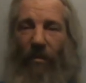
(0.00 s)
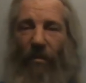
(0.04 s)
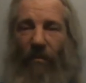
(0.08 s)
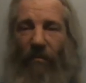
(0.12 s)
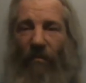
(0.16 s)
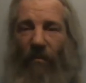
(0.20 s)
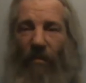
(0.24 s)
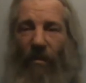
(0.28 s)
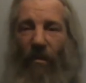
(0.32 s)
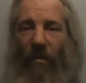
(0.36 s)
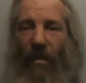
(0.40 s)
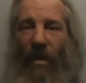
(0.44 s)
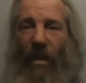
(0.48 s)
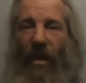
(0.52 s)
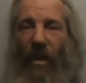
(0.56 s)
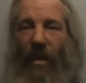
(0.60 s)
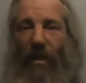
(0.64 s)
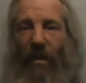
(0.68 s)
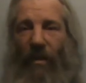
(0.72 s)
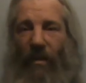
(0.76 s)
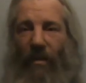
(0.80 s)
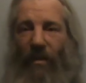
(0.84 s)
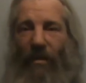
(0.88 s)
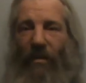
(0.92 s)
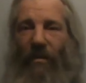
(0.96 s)
Frog it.
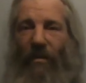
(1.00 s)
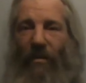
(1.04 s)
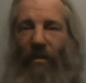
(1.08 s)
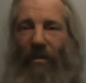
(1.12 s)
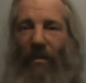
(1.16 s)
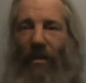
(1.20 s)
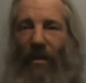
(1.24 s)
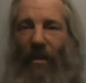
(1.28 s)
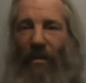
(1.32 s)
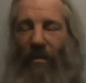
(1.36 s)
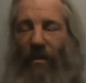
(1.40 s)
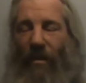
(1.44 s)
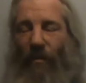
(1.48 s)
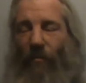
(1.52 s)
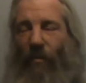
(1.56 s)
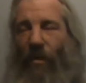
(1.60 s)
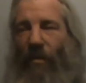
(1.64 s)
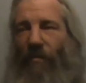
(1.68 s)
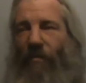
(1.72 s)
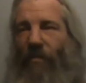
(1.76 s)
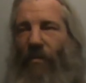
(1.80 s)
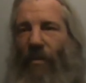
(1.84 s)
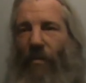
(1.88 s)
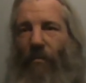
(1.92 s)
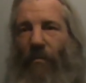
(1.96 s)
I did
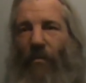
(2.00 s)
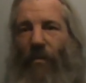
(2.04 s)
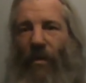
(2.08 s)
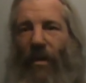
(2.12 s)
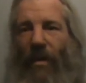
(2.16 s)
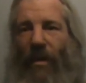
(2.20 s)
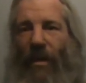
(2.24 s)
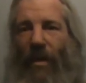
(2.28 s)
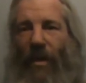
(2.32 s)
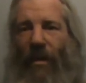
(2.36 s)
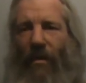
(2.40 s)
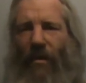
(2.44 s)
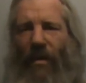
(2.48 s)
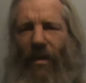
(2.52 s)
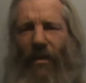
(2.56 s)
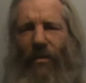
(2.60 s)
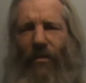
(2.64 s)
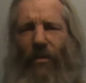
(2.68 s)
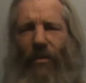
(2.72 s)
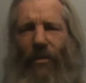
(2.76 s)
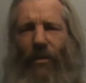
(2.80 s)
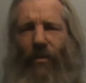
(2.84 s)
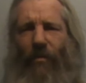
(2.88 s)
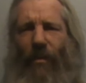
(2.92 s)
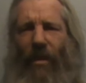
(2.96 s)
one for him quickly. I think it
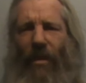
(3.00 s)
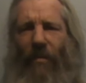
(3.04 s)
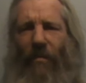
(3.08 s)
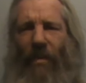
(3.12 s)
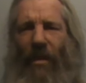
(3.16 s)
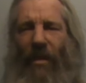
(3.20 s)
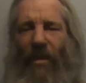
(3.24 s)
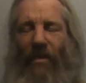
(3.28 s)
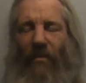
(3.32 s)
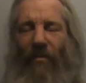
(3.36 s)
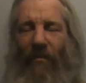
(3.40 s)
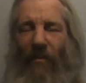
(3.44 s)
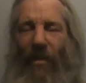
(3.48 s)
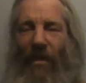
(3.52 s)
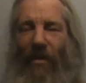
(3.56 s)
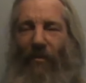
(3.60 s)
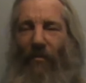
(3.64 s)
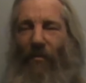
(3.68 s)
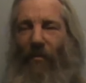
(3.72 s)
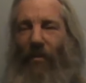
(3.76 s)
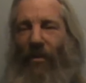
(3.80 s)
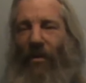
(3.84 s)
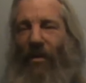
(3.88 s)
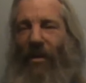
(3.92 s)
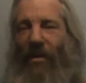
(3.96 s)
took 20 minutes for me to
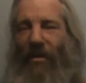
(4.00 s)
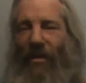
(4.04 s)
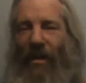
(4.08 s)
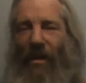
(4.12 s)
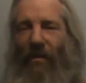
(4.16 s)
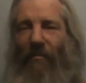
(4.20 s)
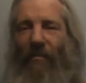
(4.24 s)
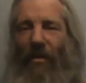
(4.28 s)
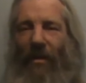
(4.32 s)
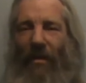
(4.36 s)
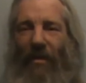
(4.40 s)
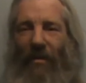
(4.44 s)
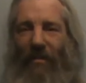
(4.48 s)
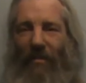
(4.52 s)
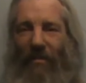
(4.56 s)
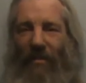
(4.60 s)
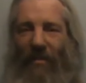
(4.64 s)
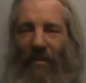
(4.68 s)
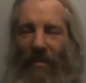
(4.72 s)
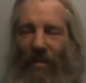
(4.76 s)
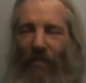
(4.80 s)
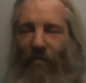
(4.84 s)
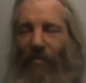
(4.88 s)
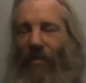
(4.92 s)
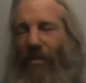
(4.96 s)
organise that one
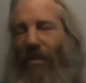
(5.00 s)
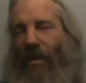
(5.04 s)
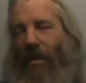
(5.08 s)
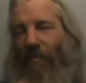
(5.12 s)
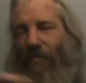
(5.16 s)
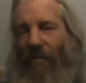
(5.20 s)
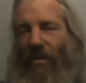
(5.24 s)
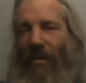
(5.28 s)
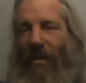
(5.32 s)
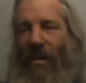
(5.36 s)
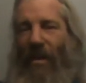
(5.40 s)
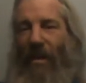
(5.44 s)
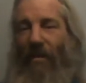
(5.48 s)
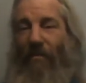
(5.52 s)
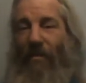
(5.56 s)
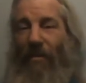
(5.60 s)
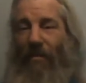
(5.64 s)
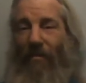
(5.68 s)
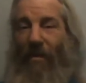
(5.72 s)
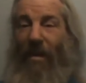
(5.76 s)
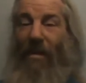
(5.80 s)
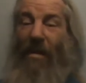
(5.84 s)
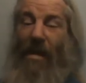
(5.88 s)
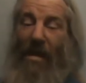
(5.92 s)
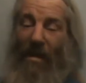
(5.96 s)
because he put up the name and I
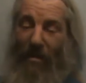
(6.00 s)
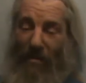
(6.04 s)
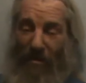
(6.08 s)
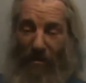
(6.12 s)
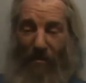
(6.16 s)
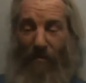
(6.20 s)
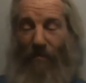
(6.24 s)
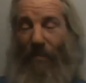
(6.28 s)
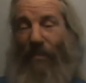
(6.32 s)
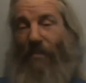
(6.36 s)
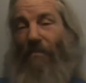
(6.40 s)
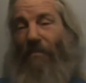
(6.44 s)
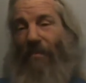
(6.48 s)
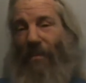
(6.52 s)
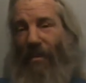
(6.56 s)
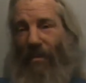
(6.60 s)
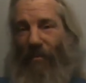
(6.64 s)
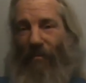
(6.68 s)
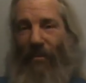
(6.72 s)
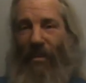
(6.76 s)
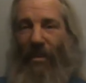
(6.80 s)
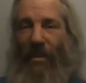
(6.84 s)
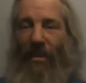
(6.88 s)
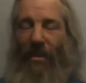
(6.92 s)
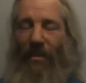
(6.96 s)
went, that'll do, and I
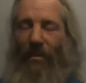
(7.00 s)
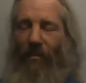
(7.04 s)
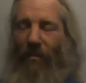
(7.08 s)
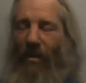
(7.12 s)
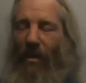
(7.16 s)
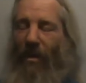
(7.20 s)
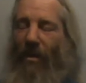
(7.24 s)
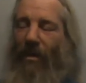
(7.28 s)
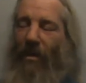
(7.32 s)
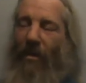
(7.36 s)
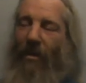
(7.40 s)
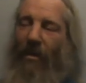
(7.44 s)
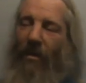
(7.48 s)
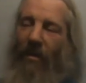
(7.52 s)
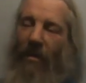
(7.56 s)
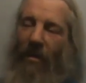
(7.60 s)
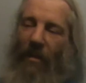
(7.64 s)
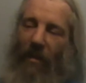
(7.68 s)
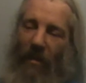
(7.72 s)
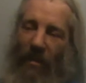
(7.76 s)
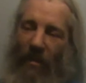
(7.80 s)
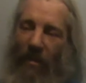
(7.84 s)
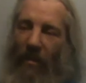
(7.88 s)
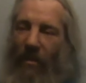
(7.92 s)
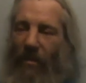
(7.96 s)
was into it.
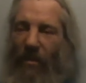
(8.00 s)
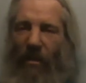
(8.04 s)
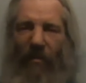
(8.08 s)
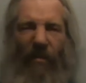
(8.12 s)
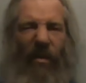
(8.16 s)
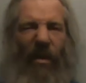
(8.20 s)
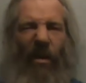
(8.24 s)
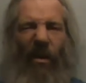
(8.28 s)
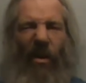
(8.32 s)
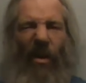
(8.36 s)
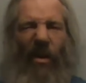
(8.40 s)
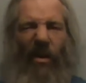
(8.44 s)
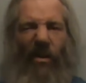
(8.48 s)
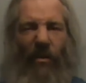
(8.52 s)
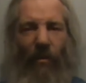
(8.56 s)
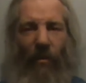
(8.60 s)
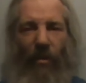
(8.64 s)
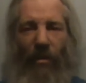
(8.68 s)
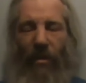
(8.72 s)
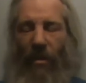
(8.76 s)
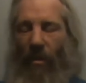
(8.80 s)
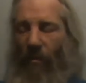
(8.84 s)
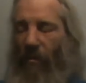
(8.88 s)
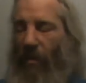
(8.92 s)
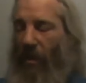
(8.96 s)
Something I enjoy
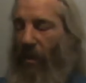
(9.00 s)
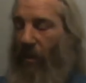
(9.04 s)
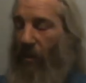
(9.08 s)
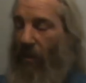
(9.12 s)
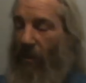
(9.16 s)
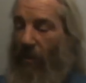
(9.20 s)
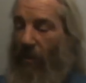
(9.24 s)
doing.